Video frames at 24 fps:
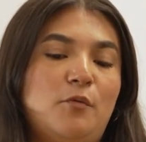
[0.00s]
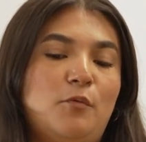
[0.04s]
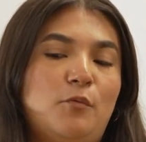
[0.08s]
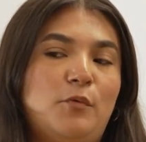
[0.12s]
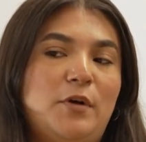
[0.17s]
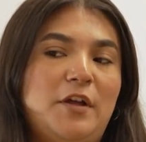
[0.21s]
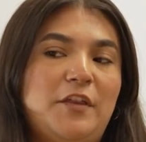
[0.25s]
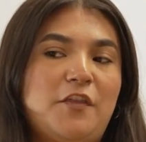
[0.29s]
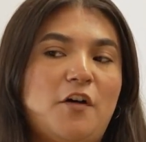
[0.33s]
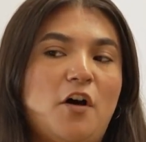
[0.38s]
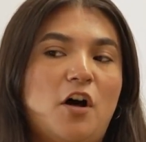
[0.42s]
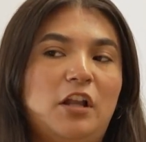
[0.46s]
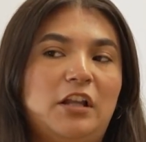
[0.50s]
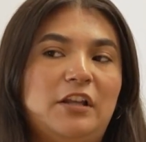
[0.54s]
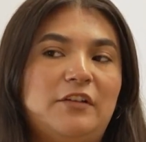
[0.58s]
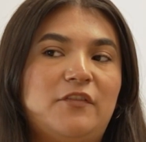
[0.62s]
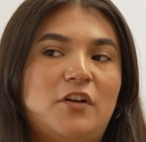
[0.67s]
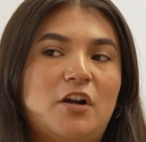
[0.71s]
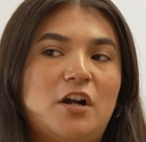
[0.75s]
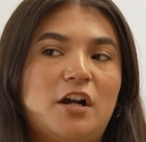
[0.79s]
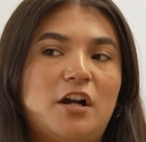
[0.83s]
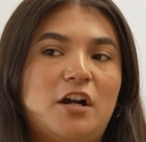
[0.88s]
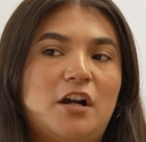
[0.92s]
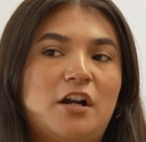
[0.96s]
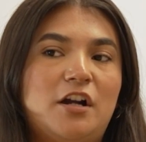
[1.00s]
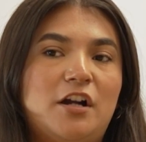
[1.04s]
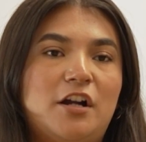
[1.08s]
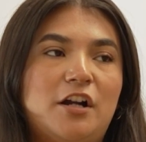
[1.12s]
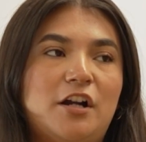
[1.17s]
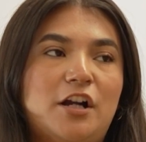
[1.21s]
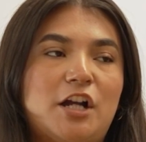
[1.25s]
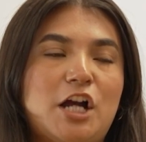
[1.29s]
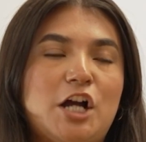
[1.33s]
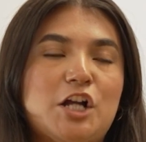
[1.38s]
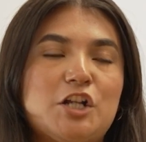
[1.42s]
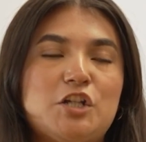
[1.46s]
with all of
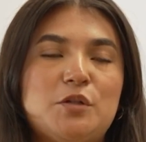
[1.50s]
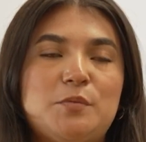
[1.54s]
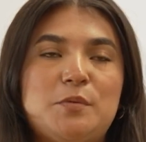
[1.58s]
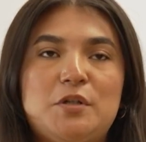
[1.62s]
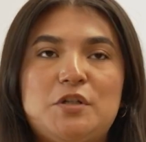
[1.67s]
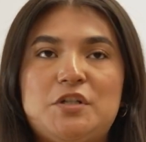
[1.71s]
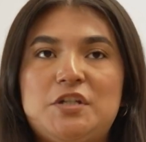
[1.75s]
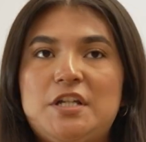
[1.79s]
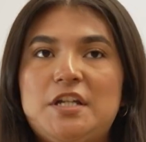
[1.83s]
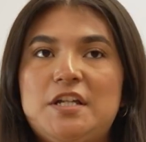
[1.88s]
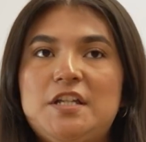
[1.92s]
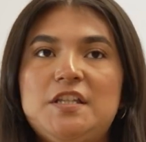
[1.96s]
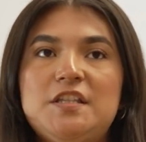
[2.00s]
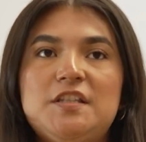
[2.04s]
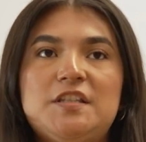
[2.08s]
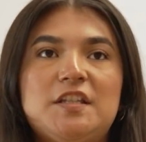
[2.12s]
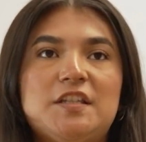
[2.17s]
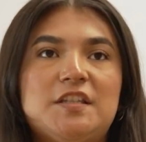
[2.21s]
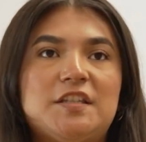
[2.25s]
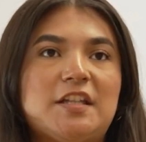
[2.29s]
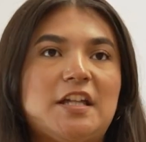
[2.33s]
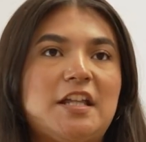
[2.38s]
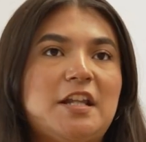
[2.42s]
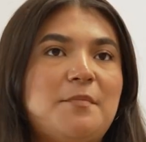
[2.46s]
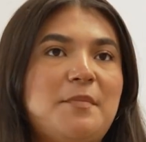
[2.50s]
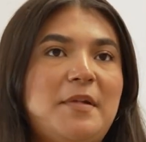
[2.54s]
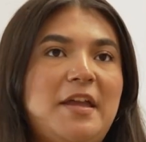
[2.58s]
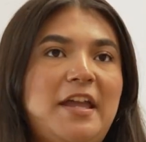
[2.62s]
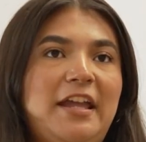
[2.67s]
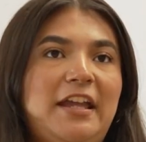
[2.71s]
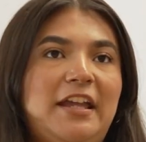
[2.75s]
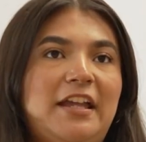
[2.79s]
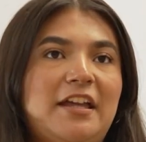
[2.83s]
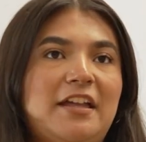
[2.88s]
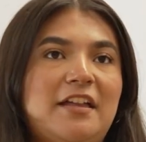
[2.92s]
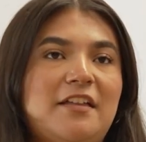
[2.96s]
our contributions, it's going to
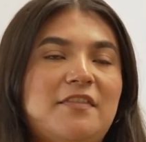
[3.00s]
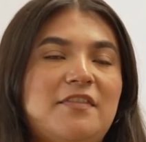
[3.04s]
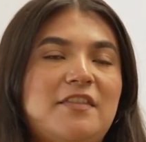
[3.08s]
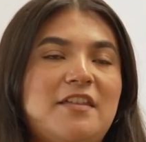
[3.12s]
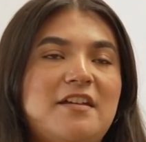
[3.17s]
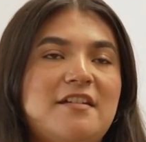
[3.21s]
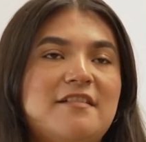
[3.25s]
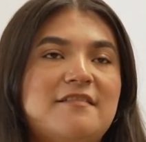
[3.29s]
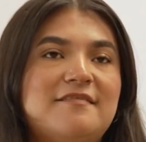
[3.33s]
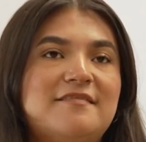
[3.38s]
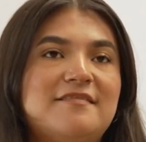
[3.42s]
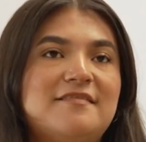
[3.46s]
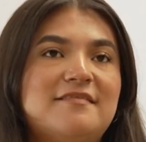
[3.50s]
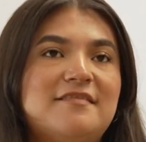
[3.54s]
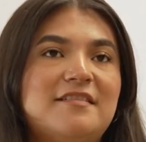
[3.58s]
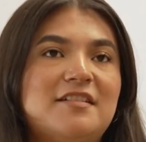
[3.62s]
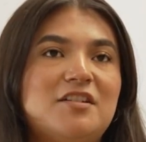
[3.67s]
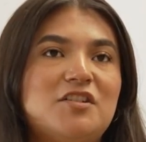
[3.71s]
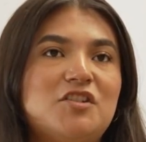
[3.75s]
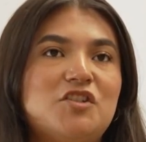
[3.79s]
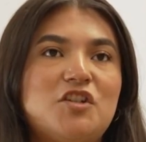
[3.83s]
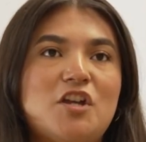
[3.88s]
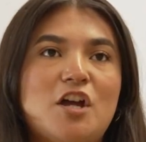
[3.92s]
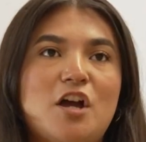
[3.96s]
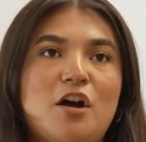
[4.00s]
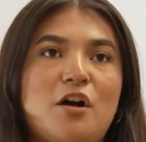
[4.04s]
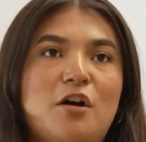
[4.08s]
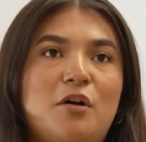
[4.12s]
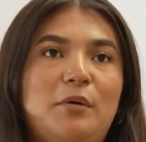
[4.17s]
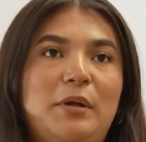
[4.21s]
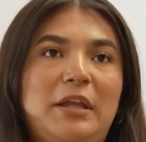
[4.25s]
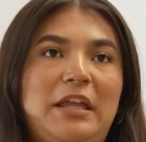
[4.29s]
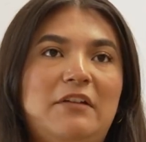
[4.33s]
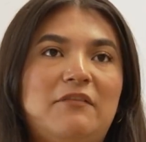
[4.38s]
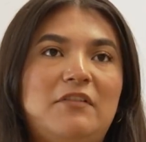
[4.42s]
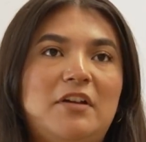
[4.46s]
make this
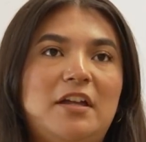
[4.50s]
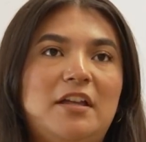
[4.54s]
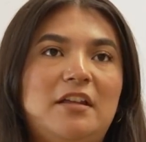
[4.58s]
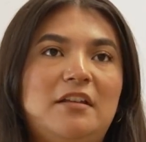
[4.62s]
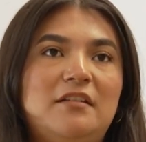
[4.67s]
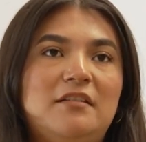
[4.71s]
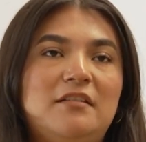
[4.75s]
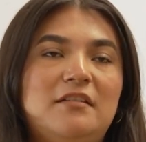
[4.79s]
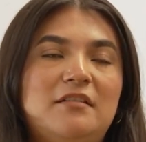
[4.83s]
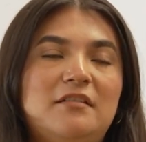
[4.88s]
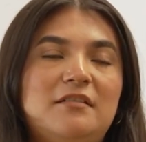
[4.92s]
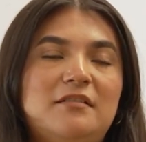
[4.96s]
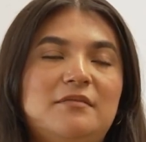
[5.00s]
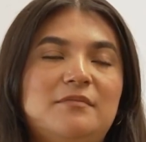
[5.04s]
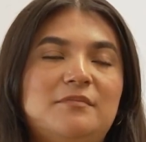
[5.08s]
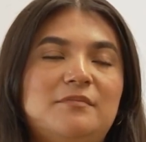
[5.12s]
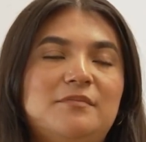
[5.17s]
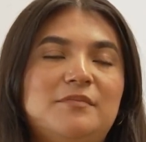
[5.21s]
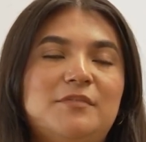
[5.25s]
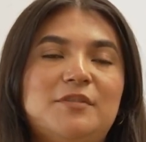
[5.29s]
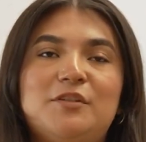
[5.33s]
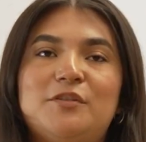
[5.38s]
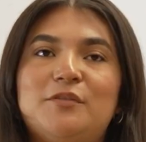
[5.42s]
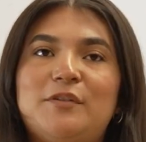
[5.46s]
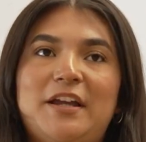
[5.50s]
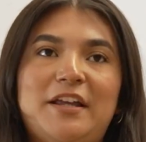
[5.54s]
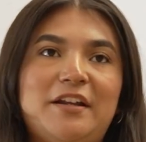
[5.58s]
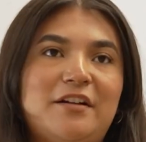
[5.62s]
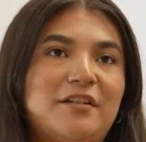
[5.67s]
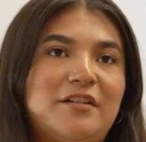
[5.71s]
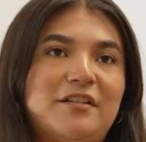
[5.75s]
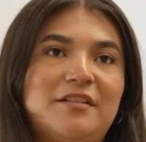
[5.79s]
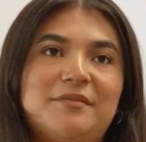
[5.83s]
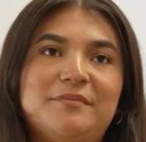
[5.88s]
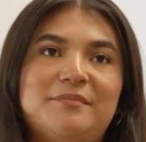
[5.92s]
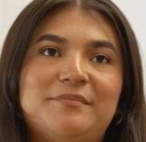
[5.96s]
show even
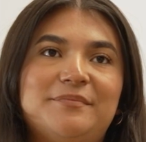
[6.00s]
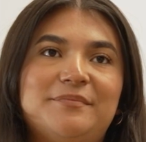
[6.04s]
greater.